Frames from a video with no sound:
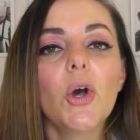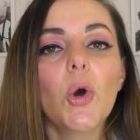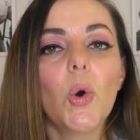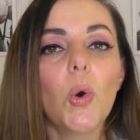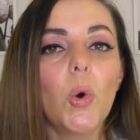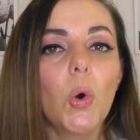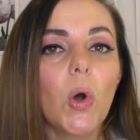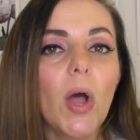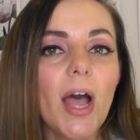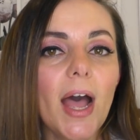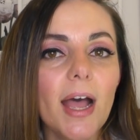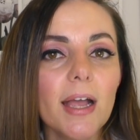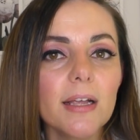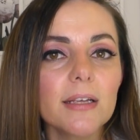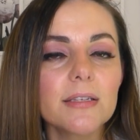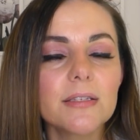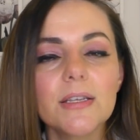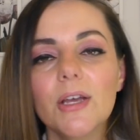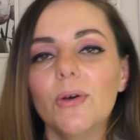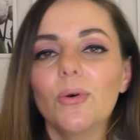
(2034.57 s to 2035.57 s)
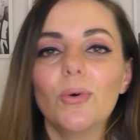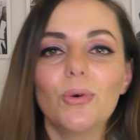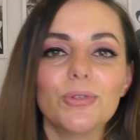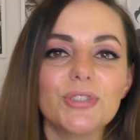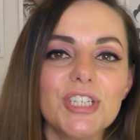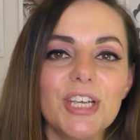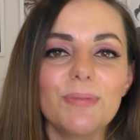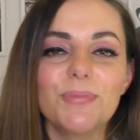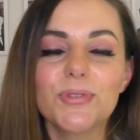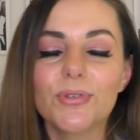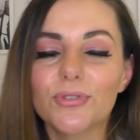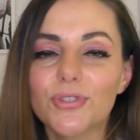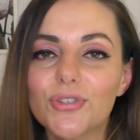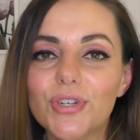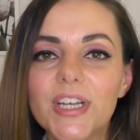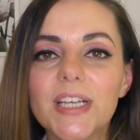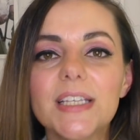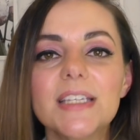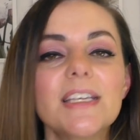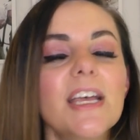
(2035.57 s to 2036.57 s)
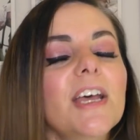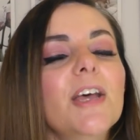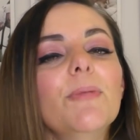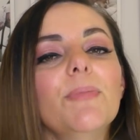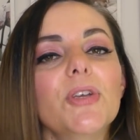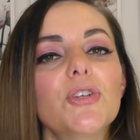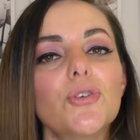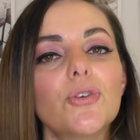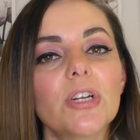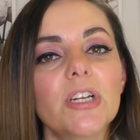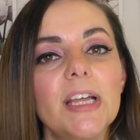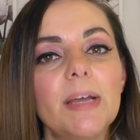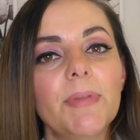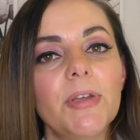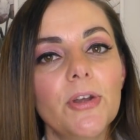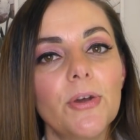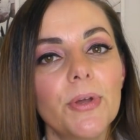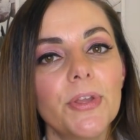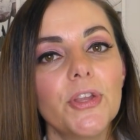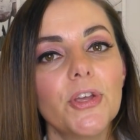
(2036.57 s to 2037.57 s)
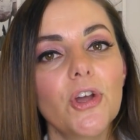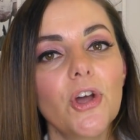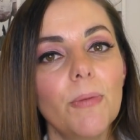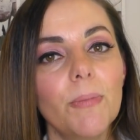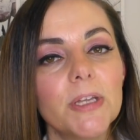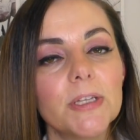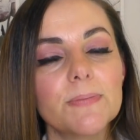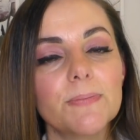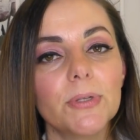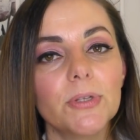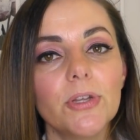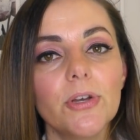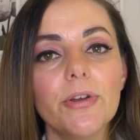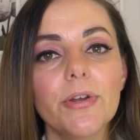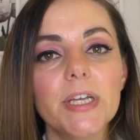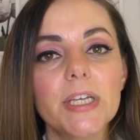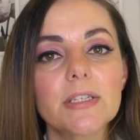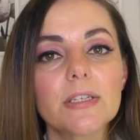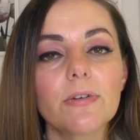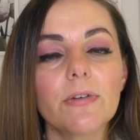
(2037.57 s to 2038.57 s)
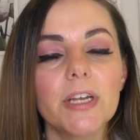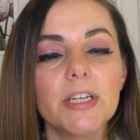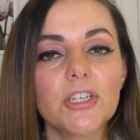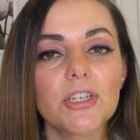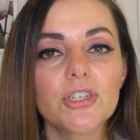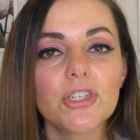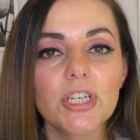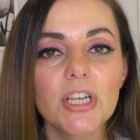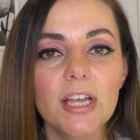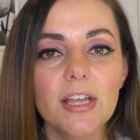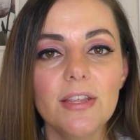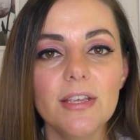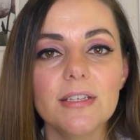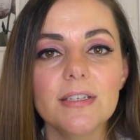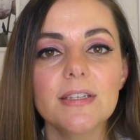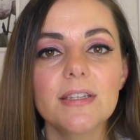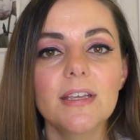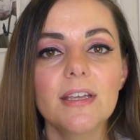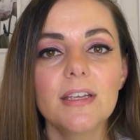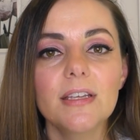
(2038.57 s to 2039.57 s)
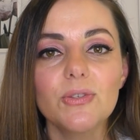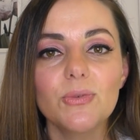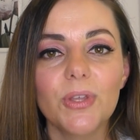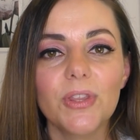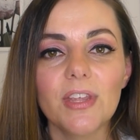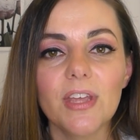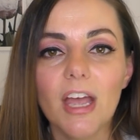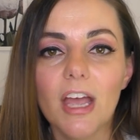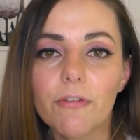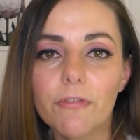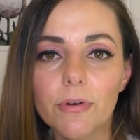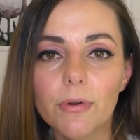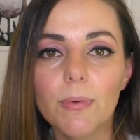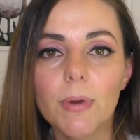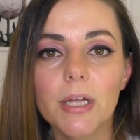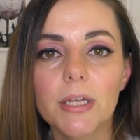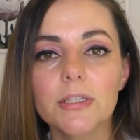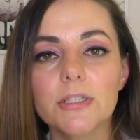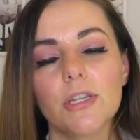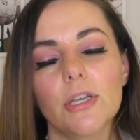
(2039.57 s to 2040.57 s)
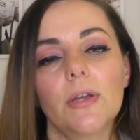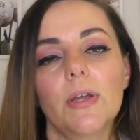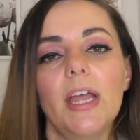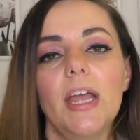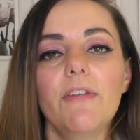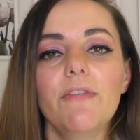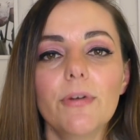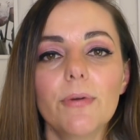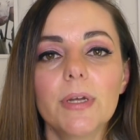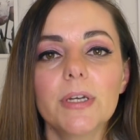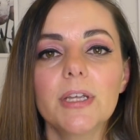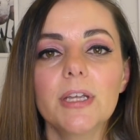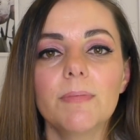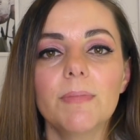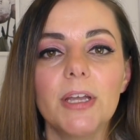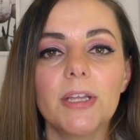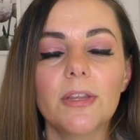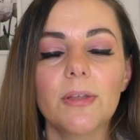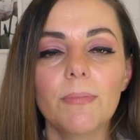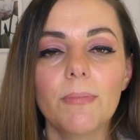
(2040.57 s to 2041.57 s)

or hacks or tips or tricks, be sure to let me know in the comments below. It's great to share these things with everyone so everyone can make the